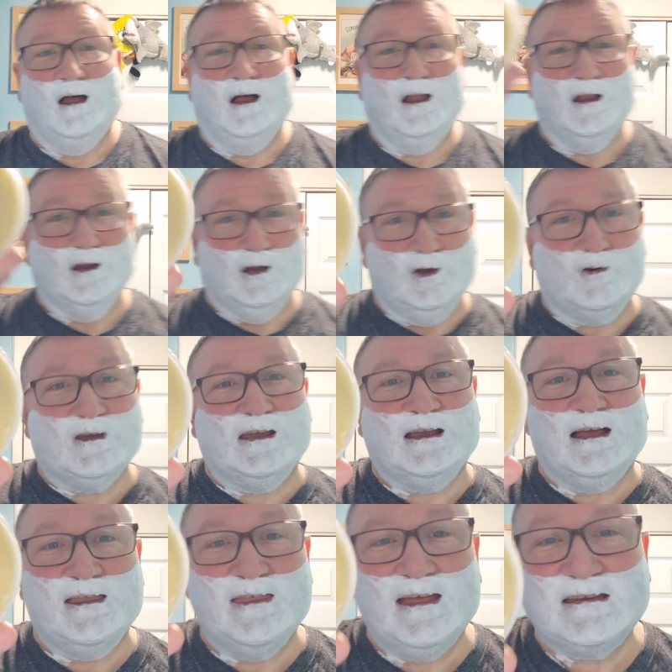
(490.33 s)
Looking
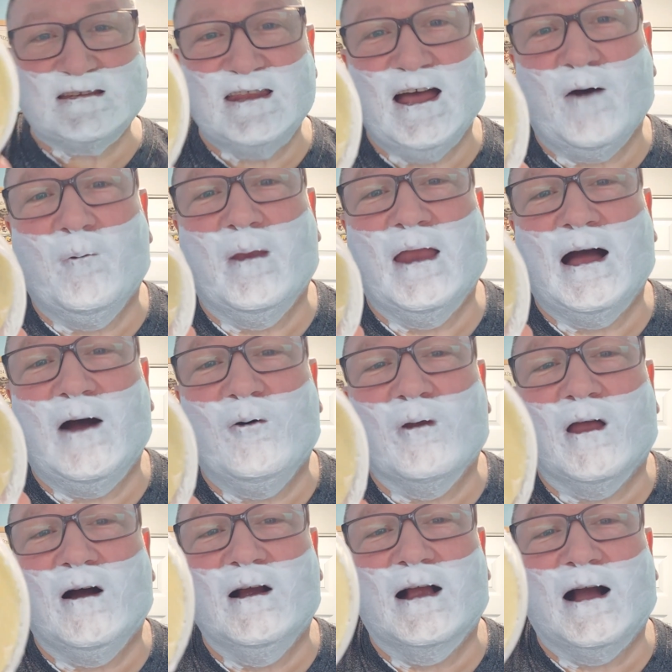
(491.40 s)
at this now and how
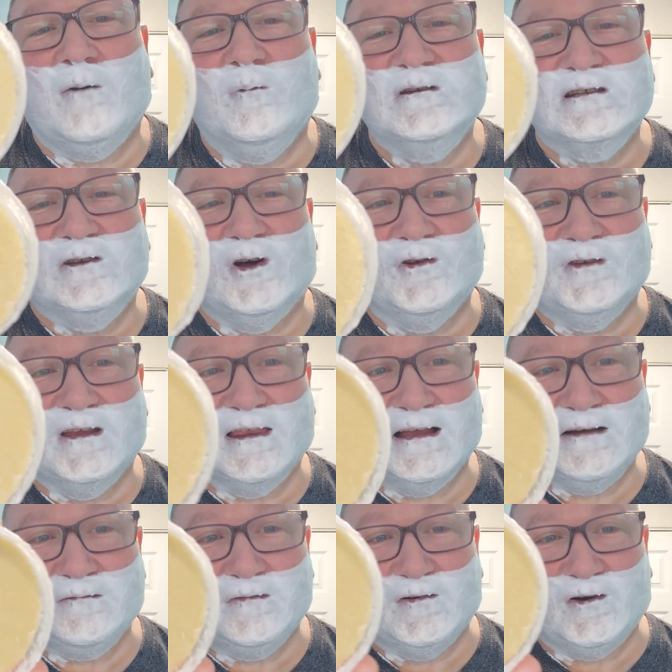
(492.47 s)
long I was loading
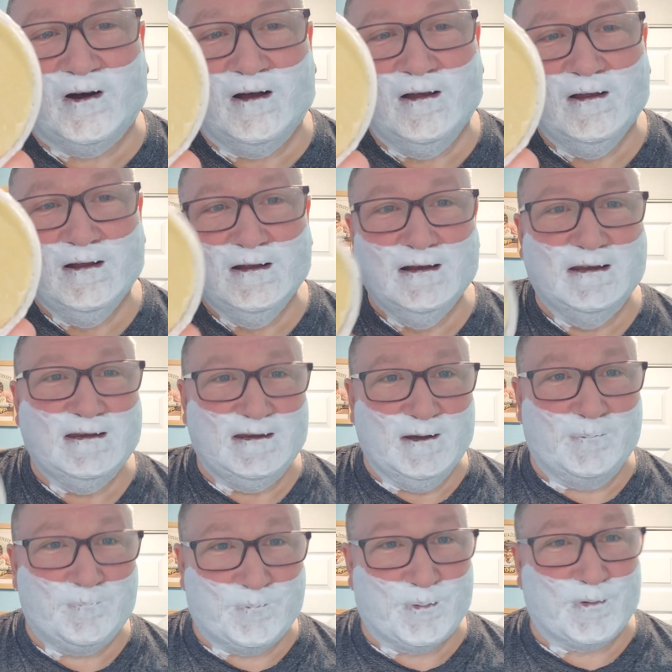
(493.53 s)
that for,
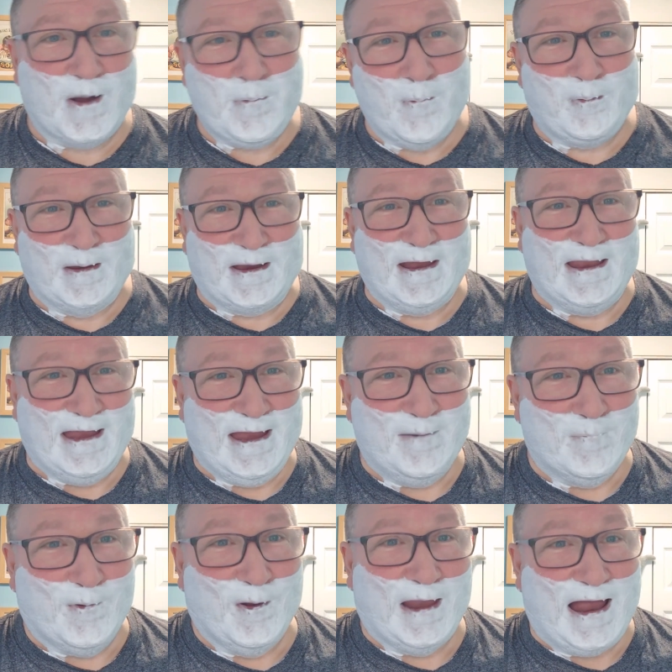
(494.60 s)
you're probably going to hit
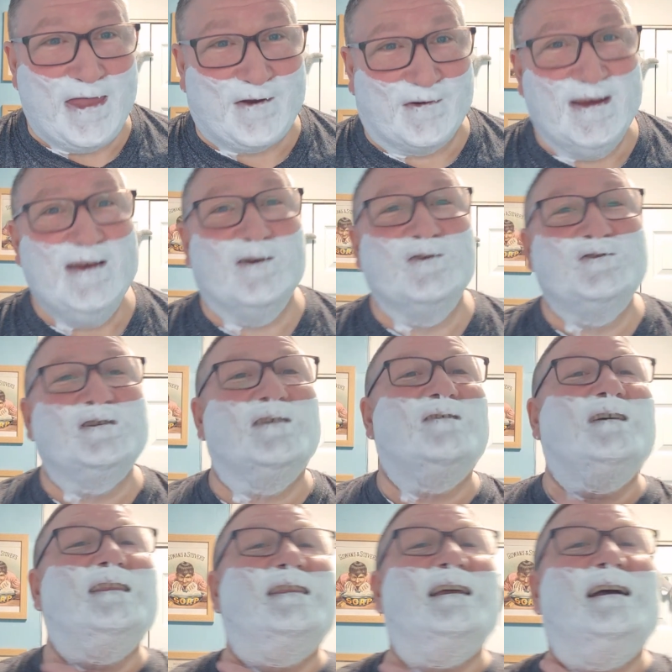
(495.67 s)
more like 300
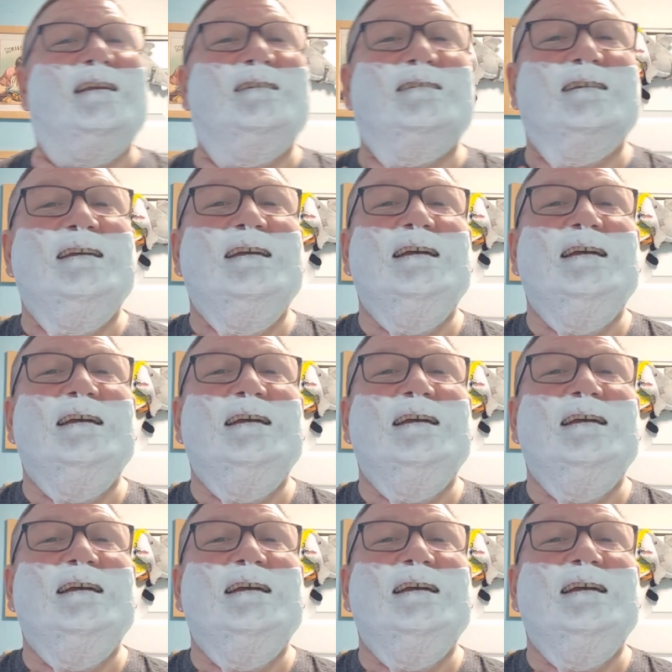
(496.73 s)
with this.